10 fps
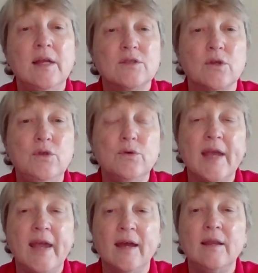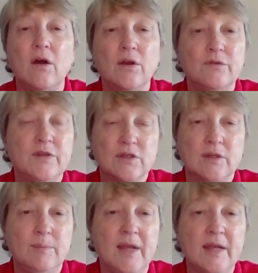So you can
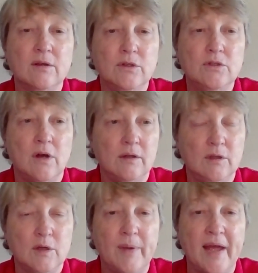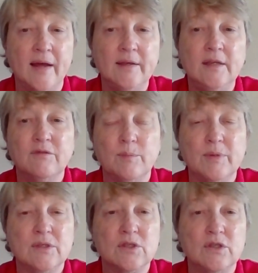artificially make a good dog look bad if the
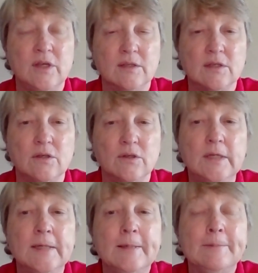positioning isn't good.